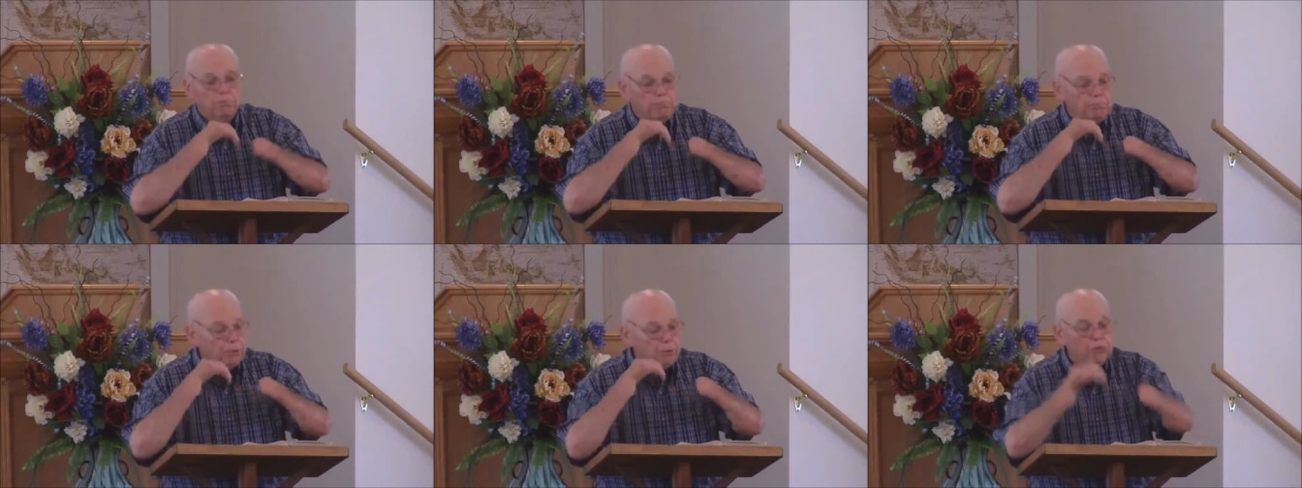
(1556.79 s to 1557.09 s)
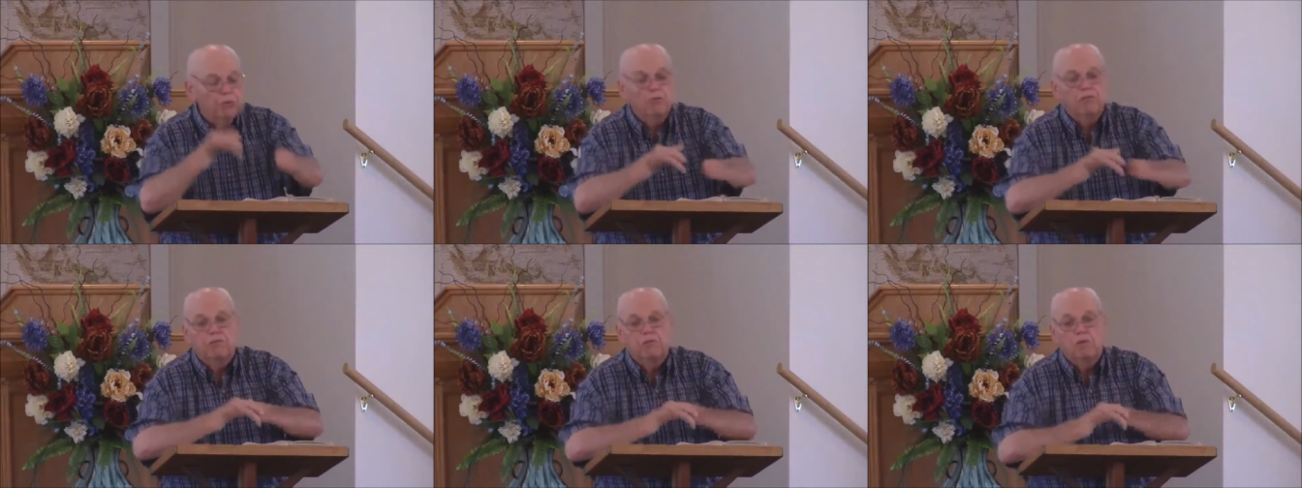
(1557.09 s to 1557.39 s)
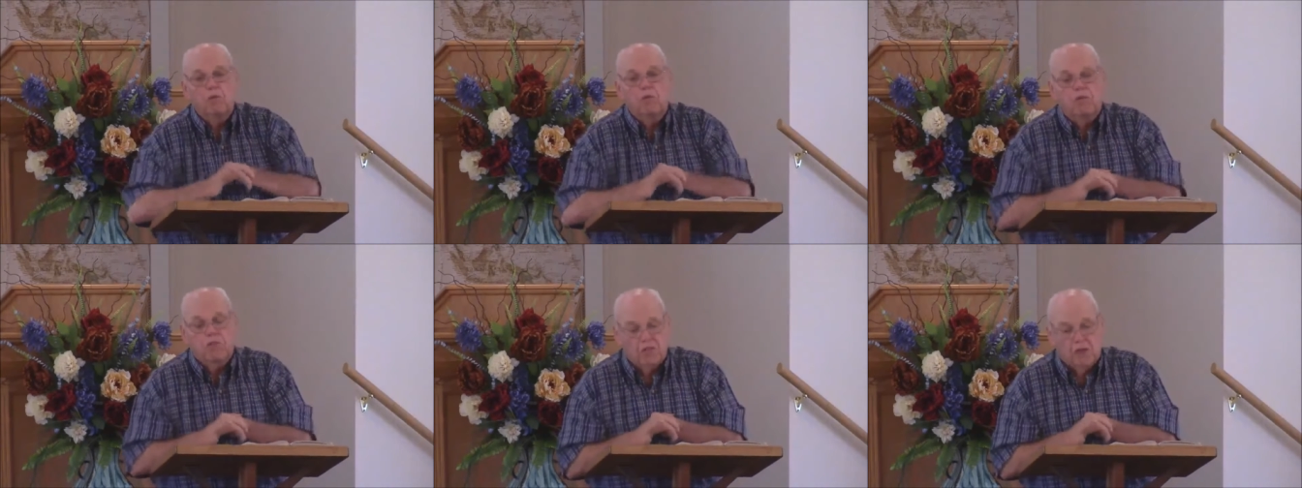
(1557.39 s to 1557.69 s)

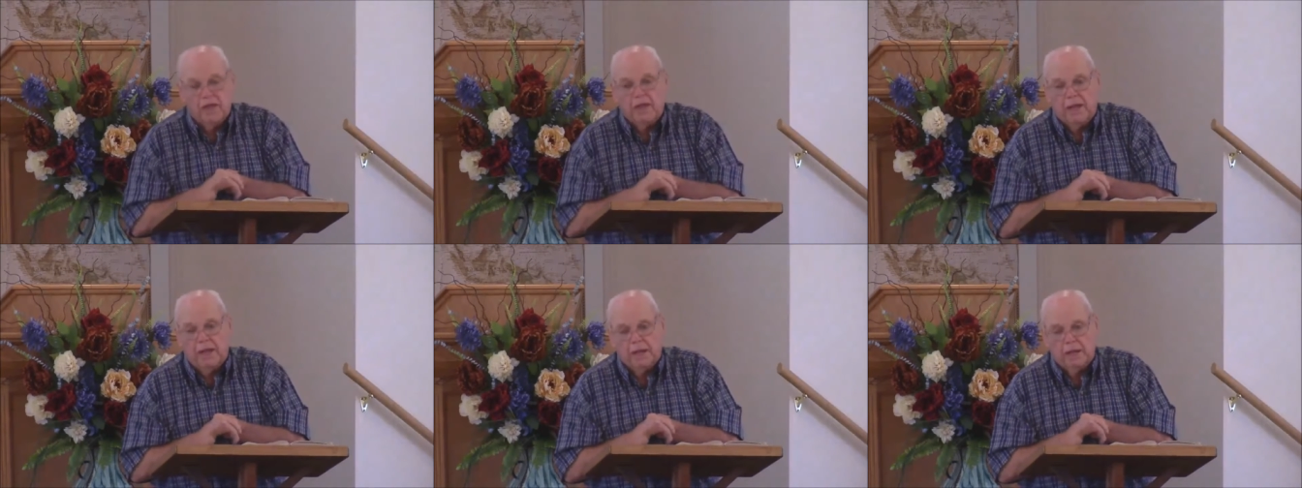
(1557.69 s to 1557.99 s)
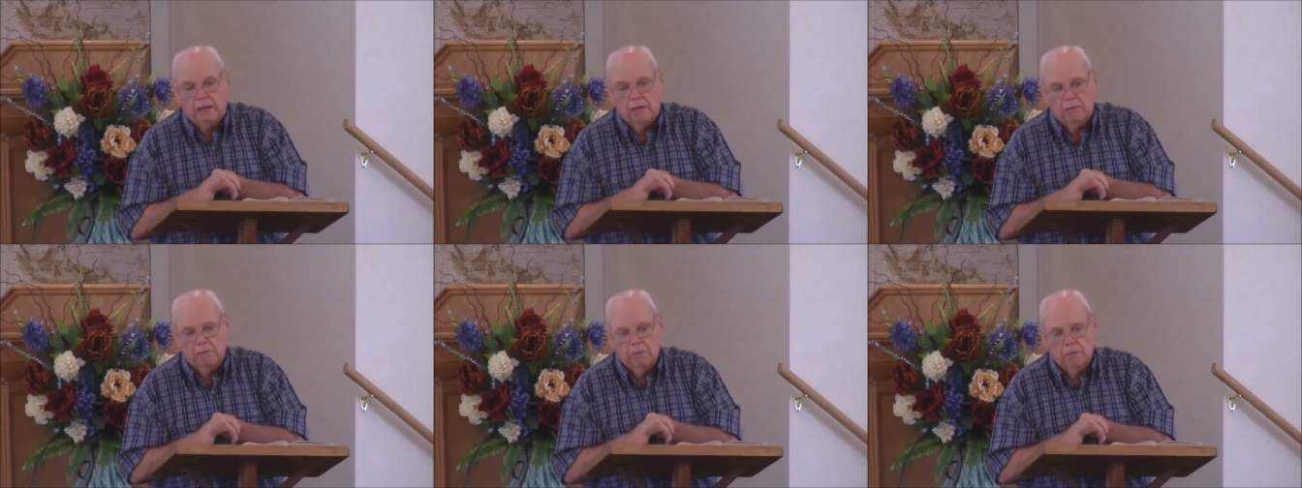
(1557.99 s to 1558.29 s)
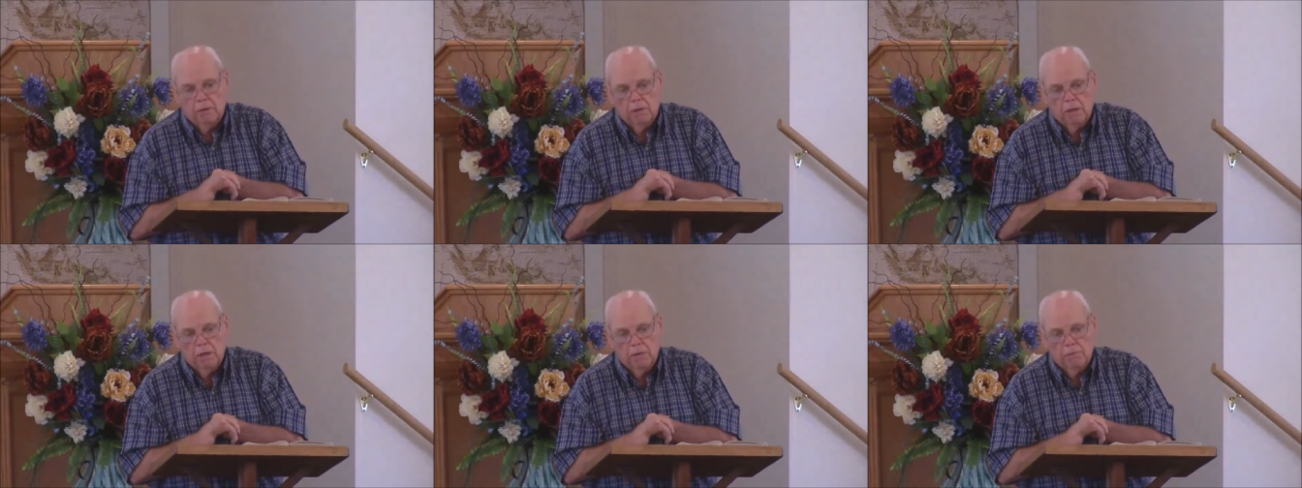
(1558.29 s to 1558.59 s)
beautiful thing.
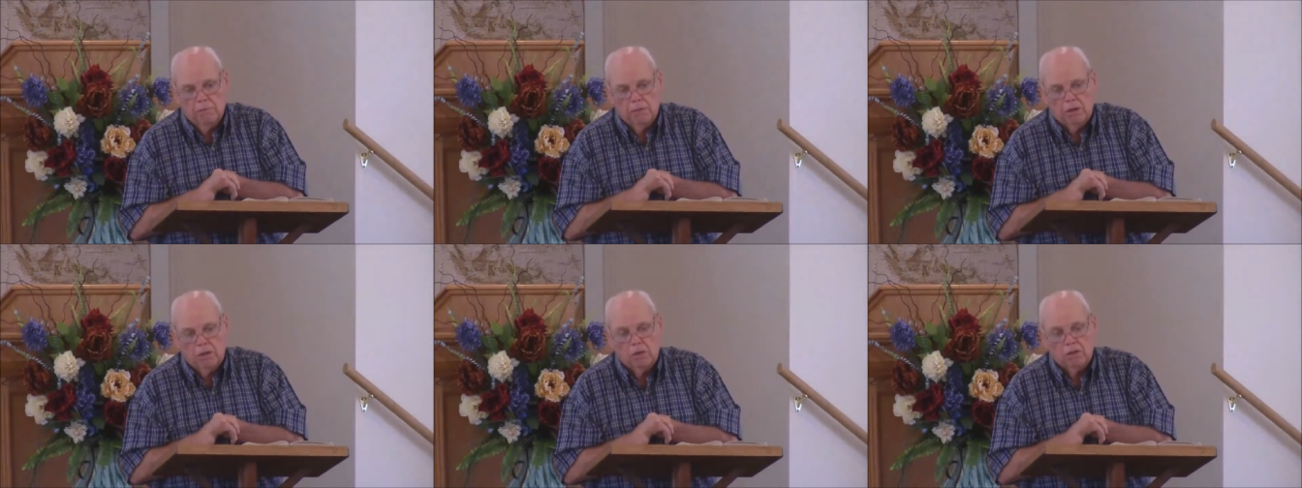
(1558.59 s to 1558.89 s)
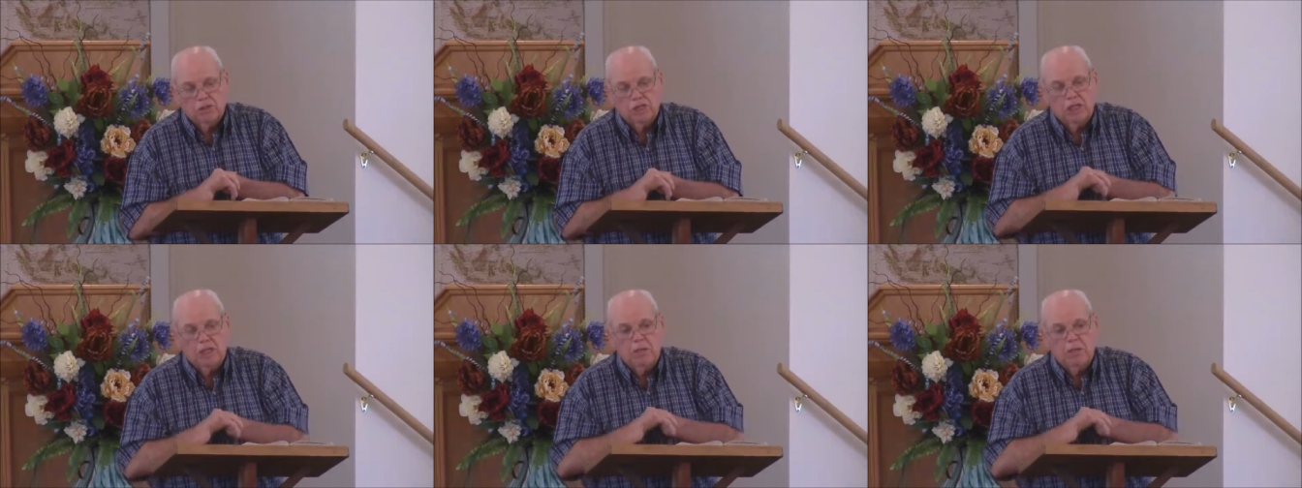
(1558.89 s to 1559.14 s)
Amen. Because